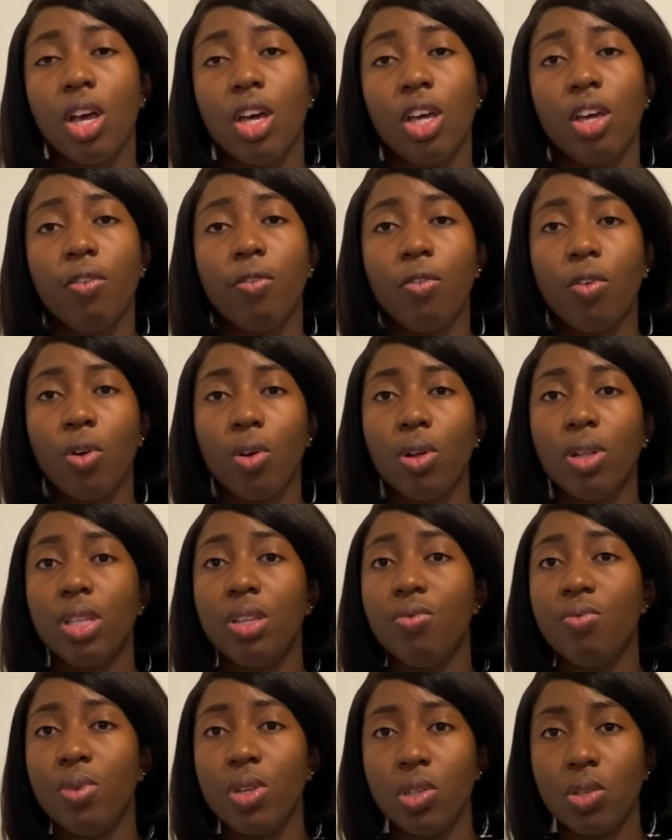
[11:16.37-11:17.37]
for the
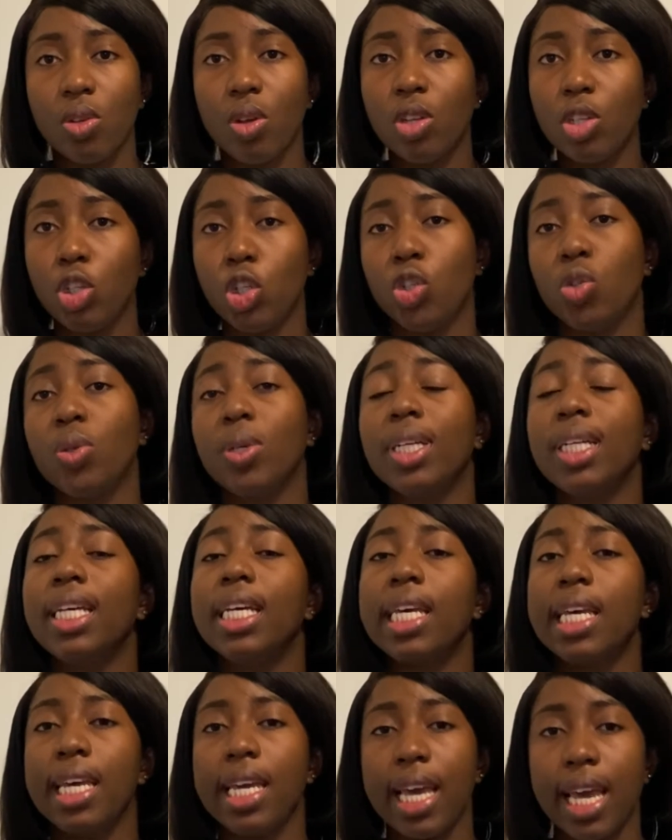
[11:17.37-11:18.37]
results you should click
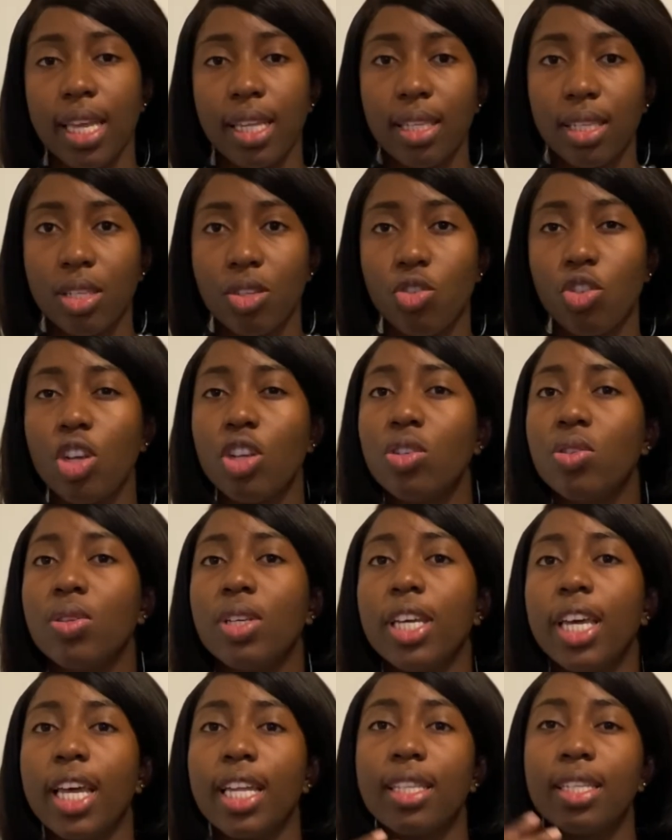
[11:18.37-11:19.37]
yes, just to
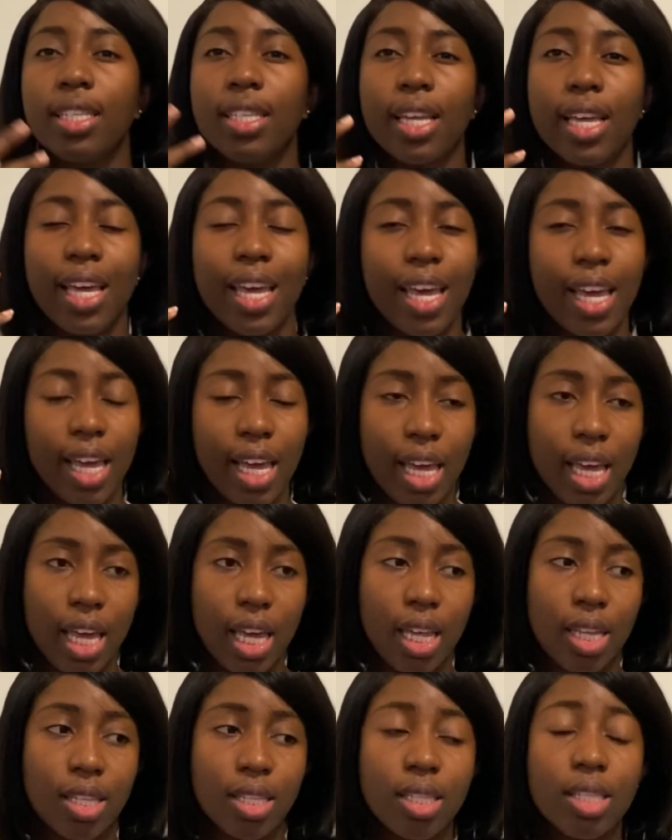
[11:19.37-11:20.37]
get
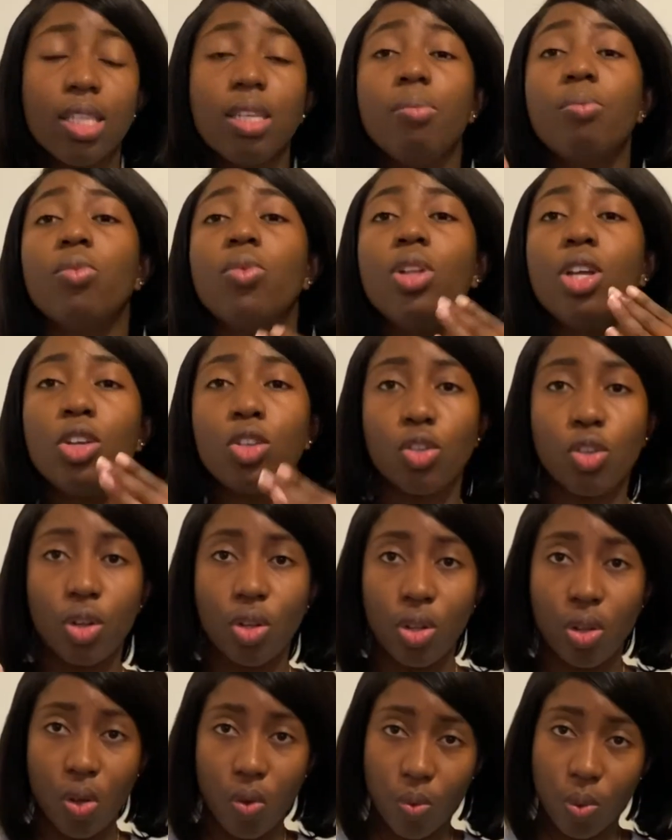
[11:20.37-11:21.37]
a
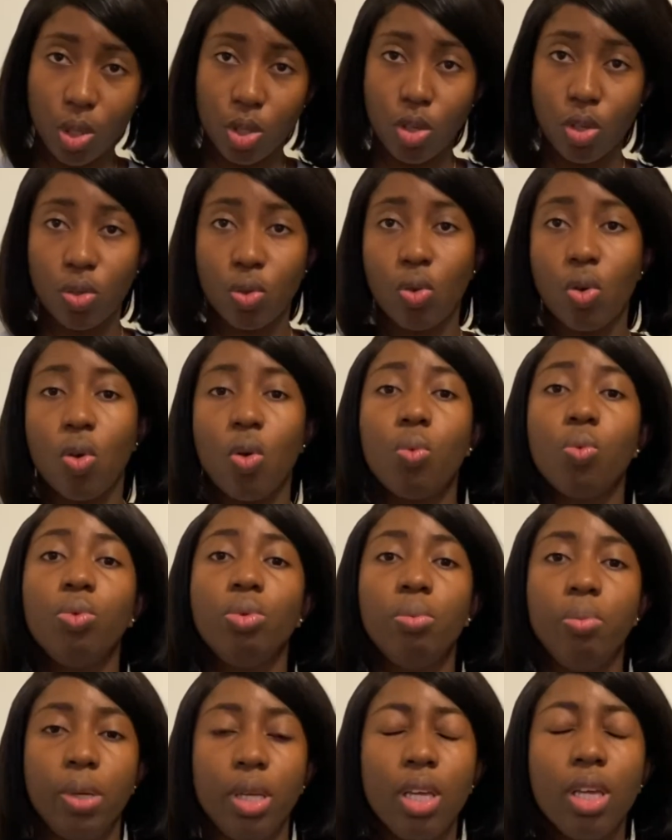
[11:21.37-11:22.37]
stimulation of what your score
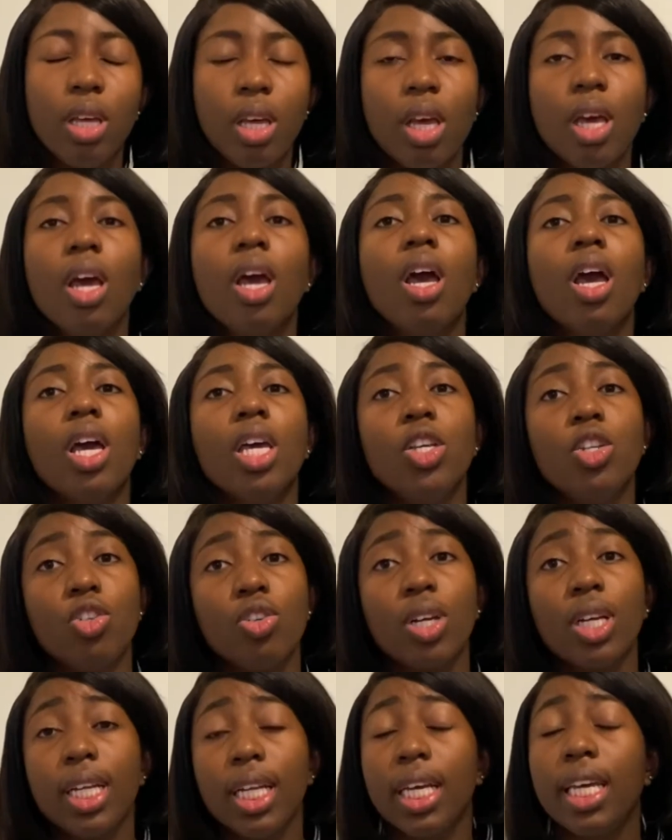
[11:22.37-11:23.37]
would be. You
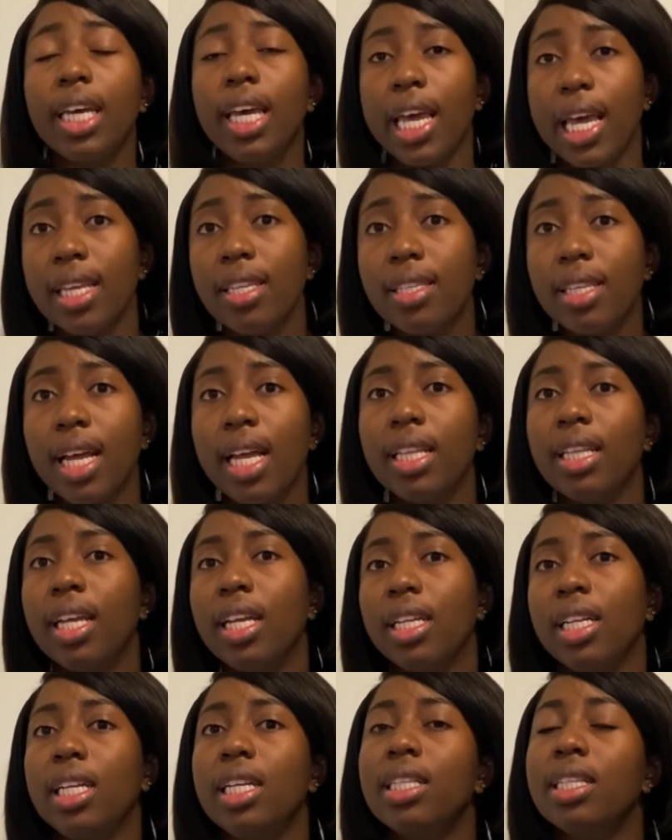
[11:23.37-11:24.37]
should click yes, and
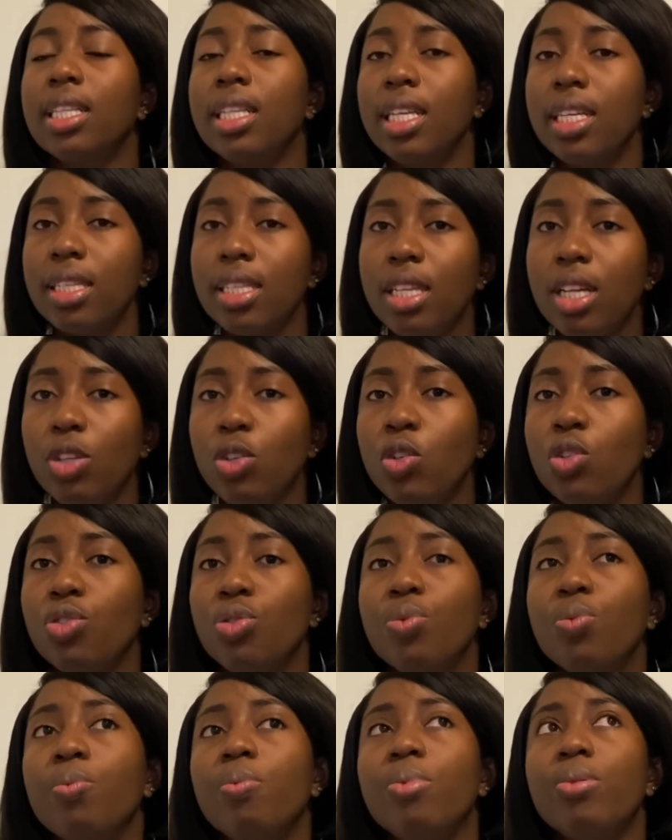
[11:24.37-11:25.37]
then in listening you
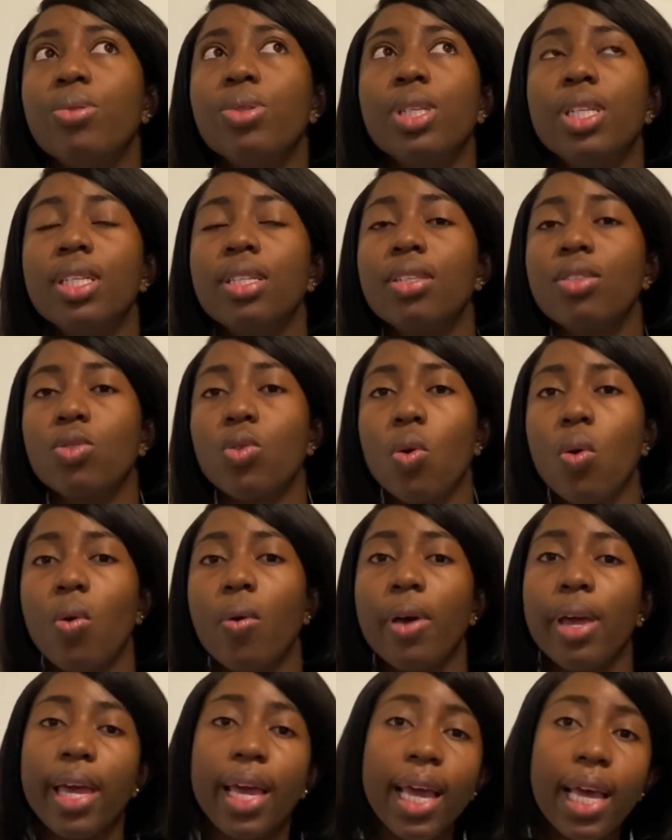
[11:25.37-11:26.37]
should put in
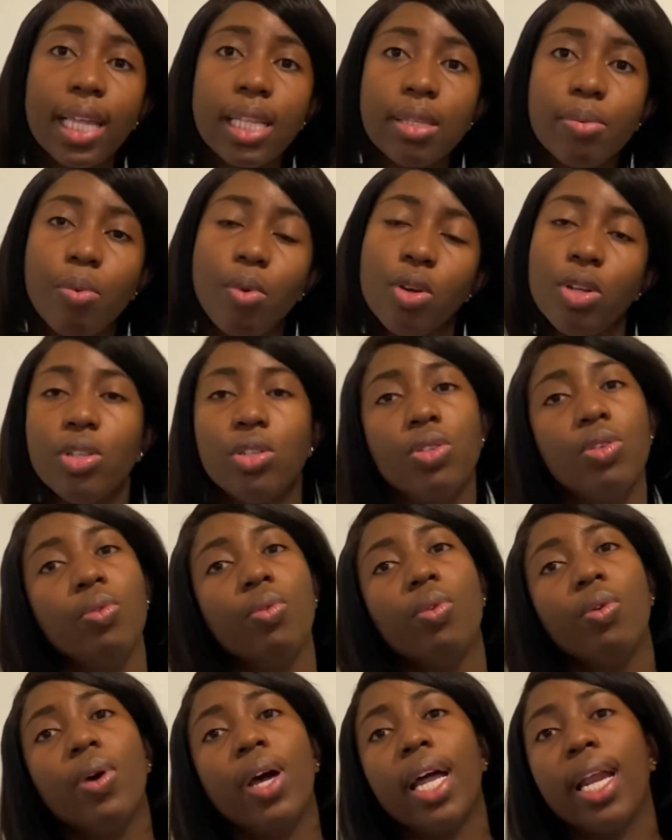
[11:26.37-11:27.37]
score
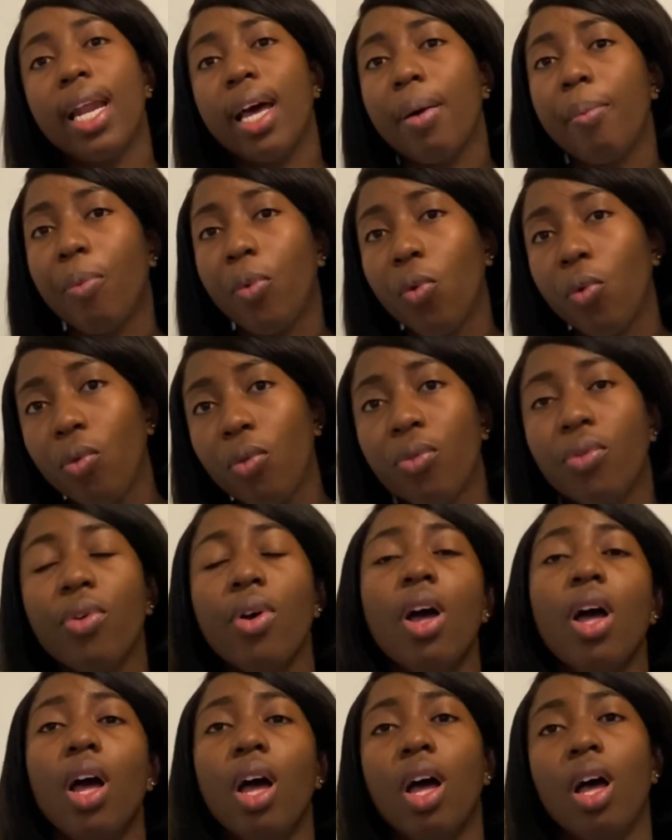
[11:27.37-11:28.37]
8.0 and
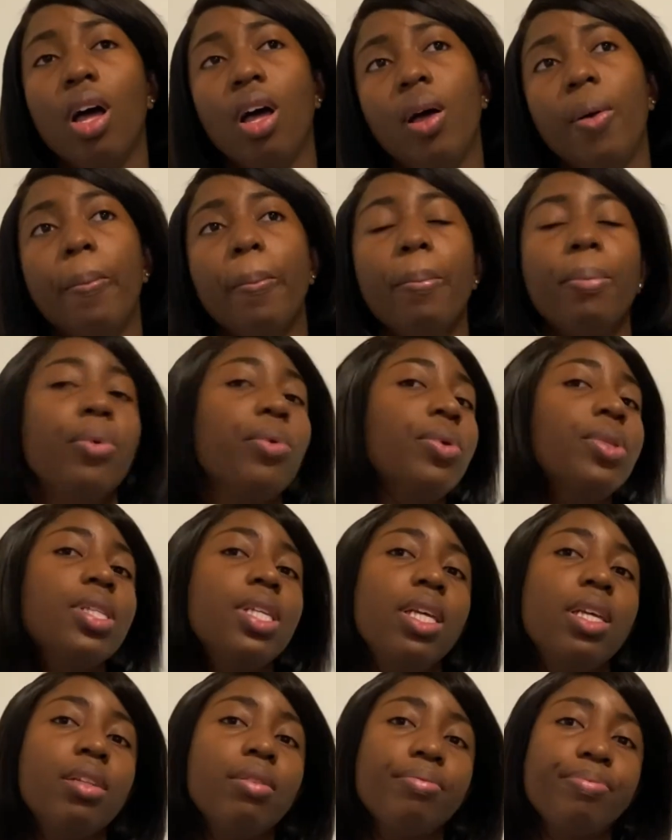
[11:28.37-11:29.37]
above. Put
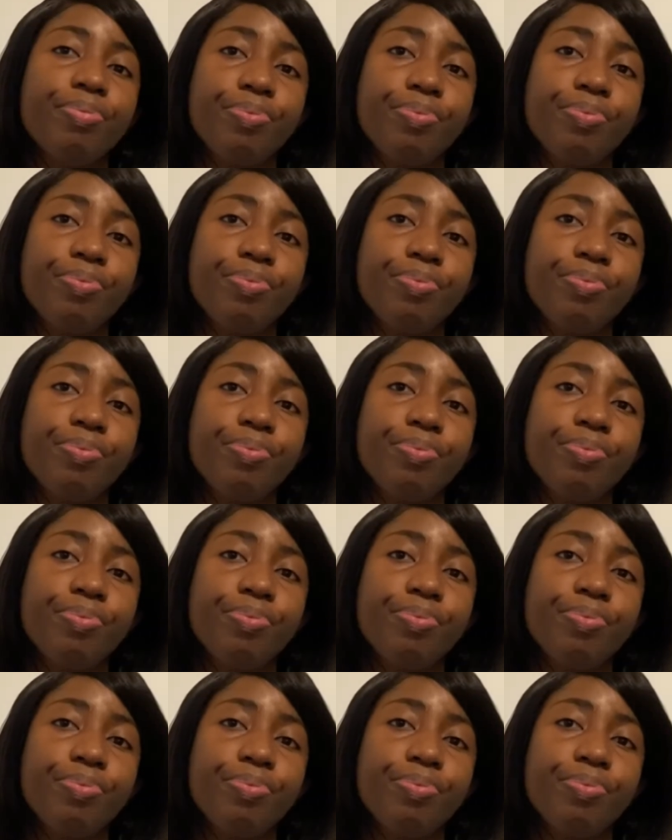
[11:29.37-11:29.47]
in